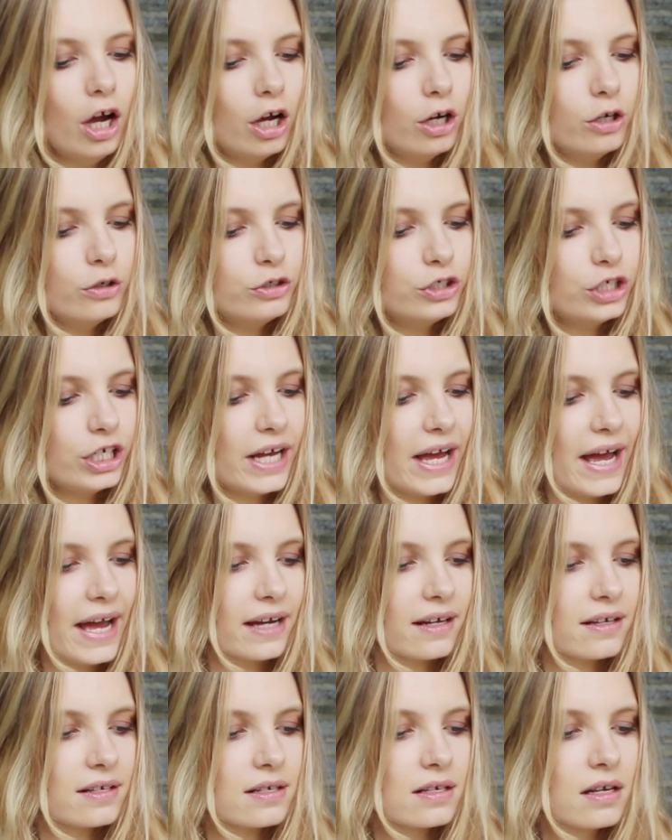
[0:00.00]

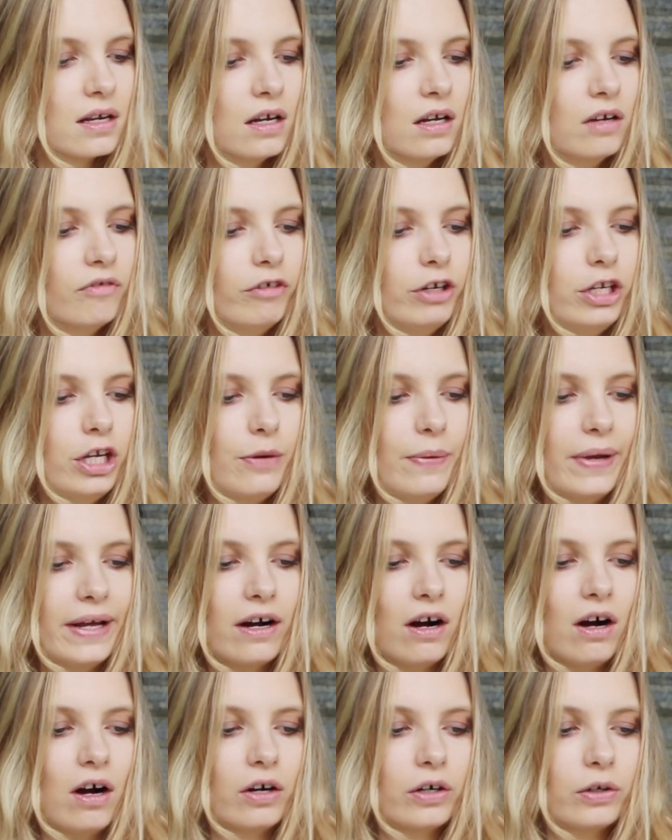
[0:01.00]
OGX
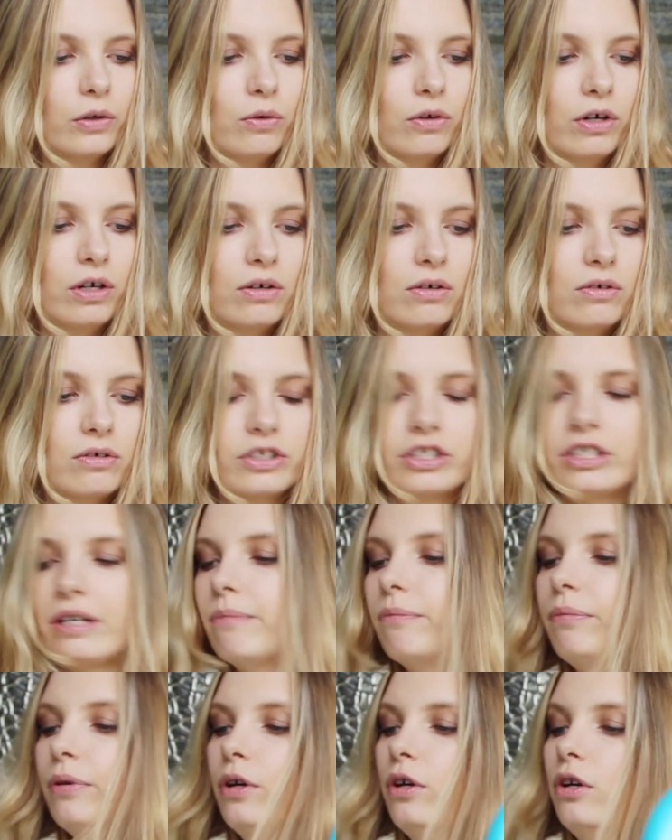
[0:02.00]
Renewing Argan Oil
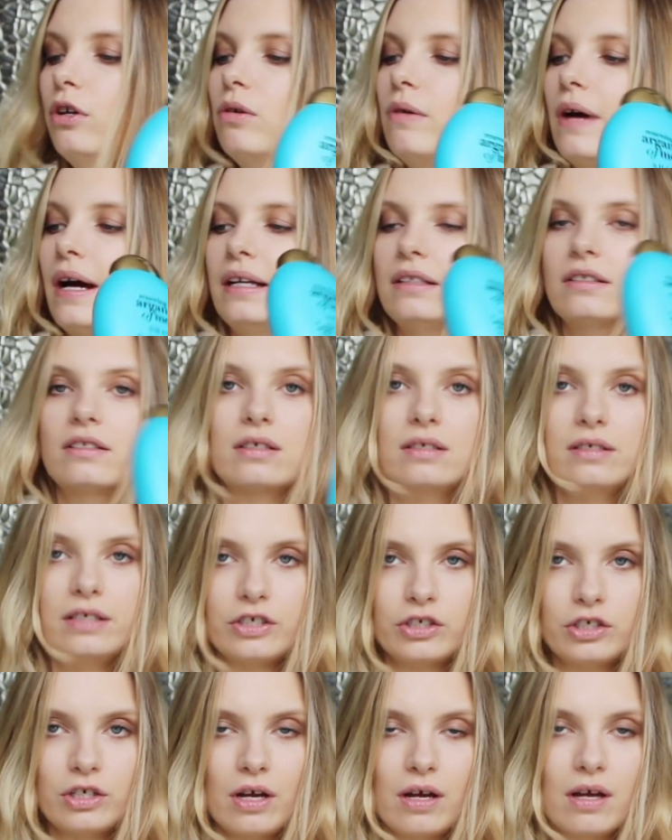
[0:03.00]
Shampoo and
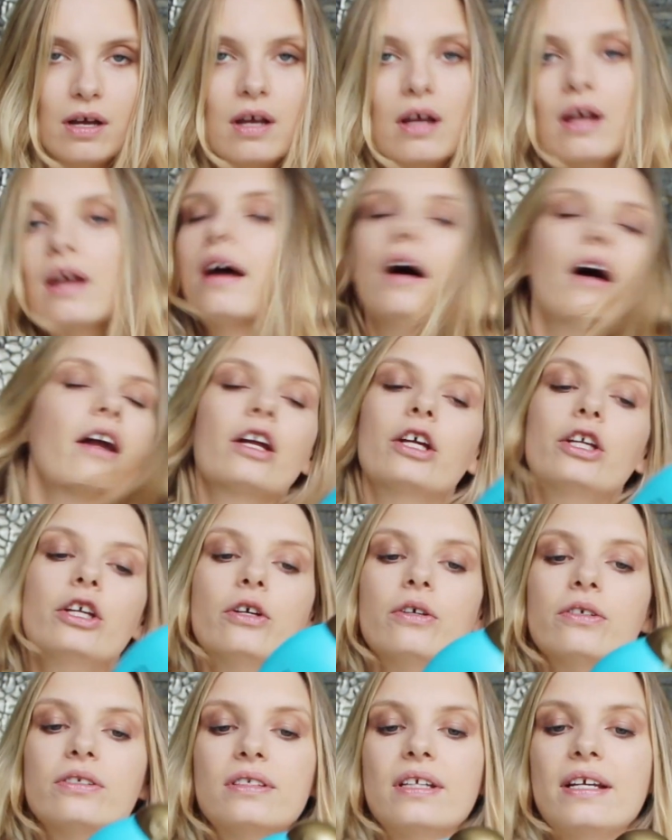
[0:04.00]
Conditioner. And I
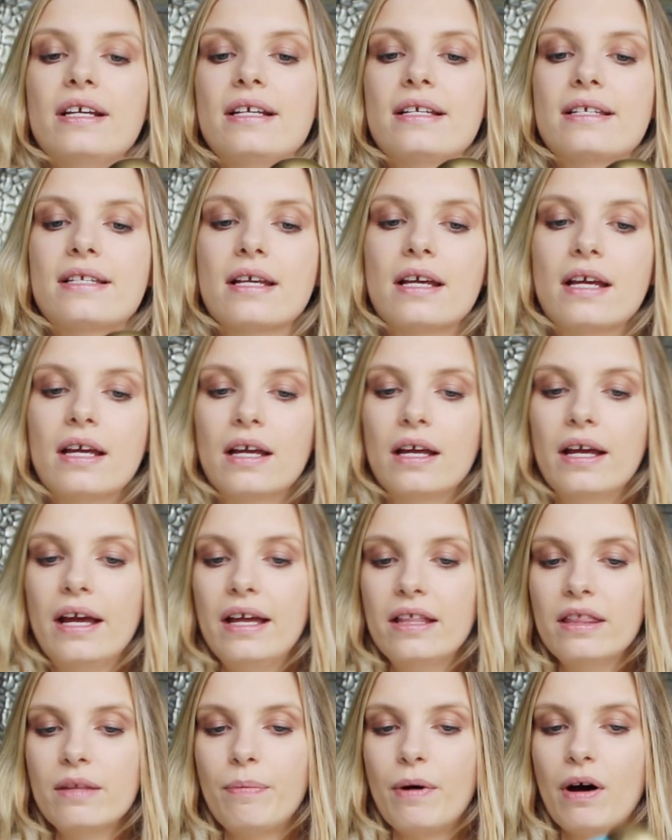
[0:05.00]
used these
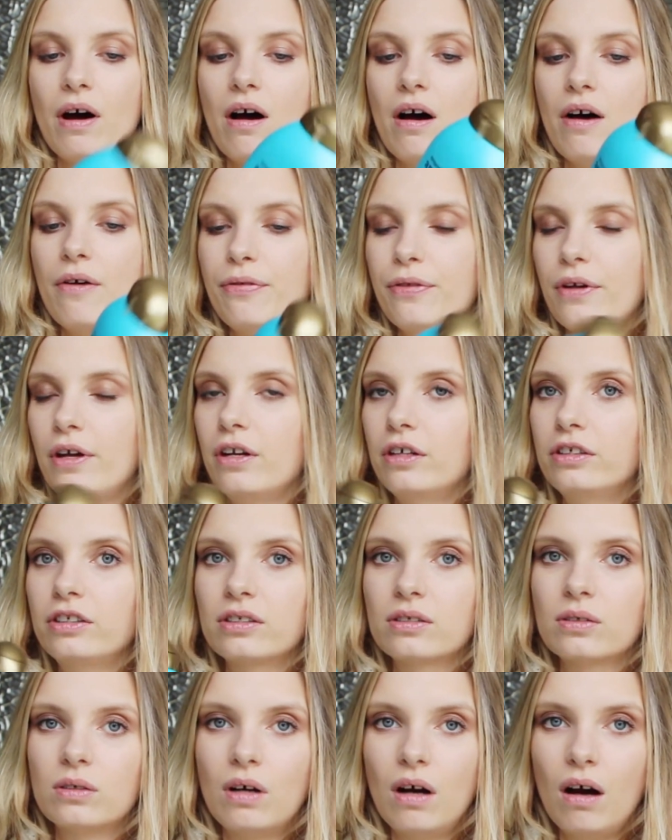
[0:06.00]
in the bath and I
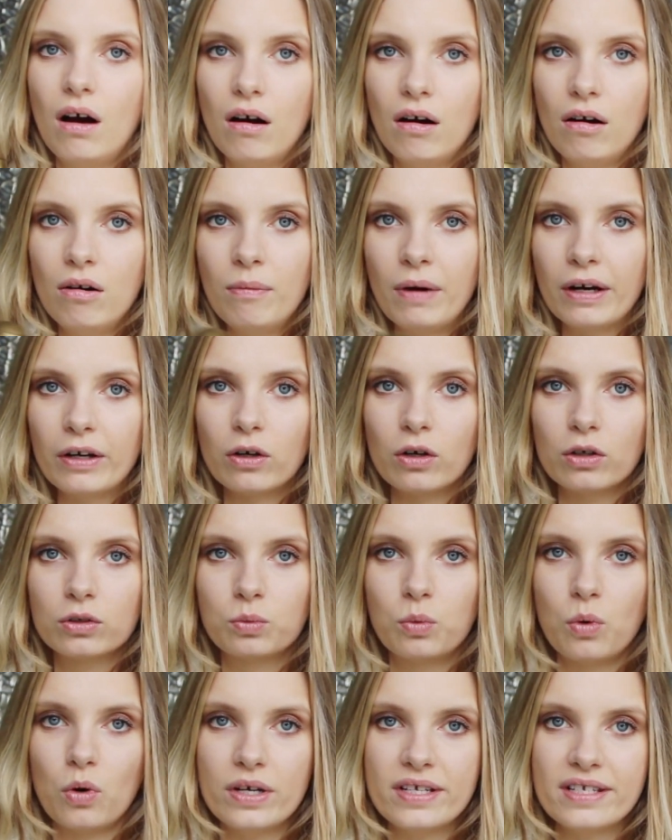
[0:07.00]
just thought, oh my
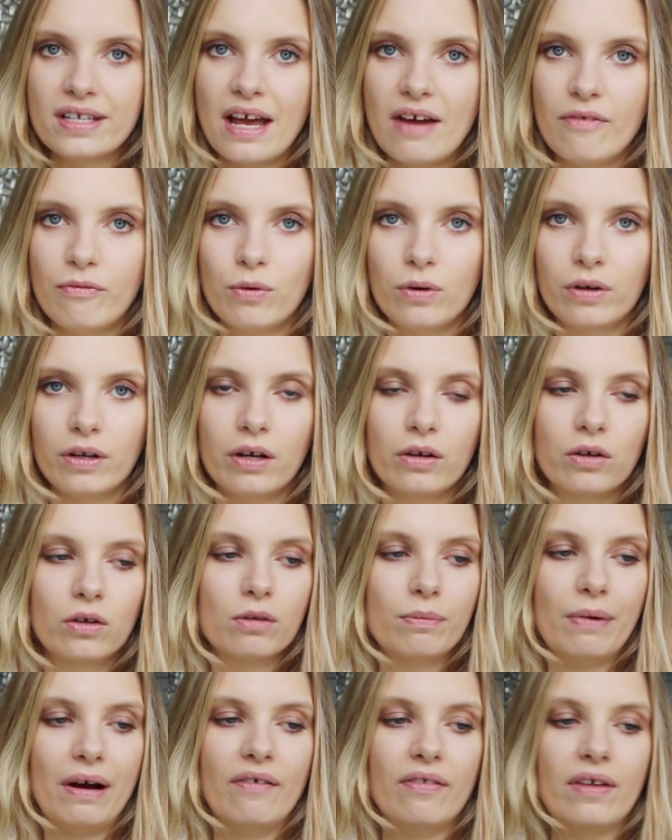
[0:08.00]
God, what is everyone going
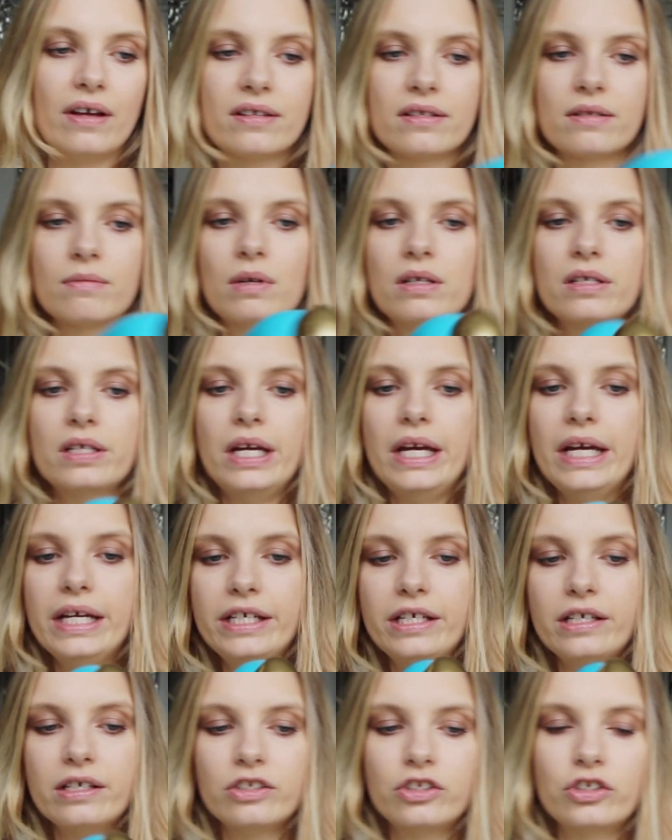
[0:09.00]
on about? That's the most
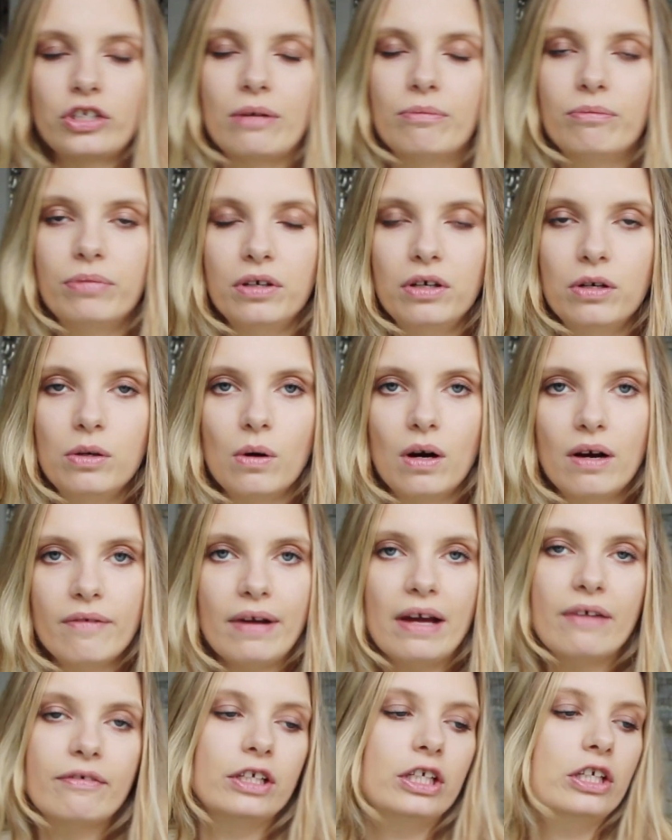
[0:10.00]
hideous shampoo
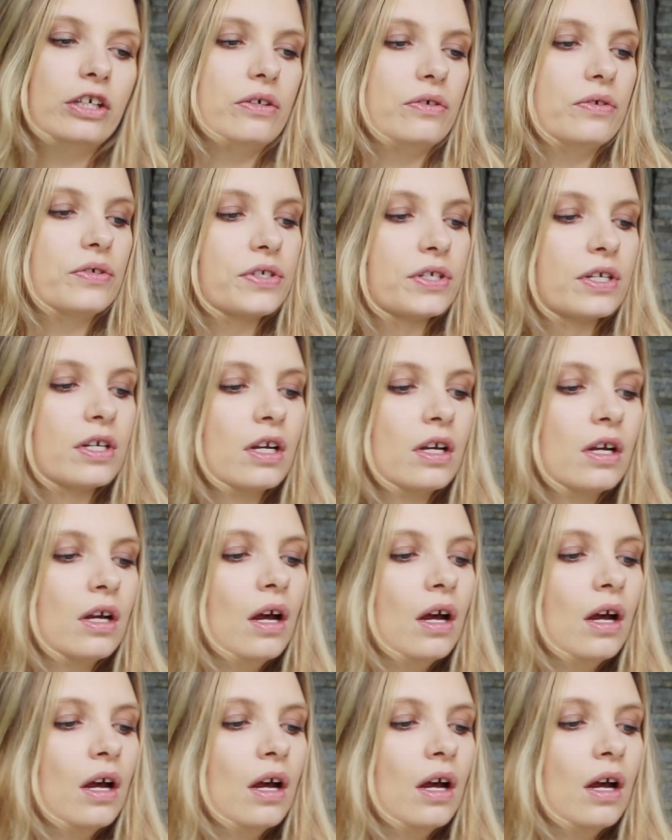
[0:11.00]
I've ever used.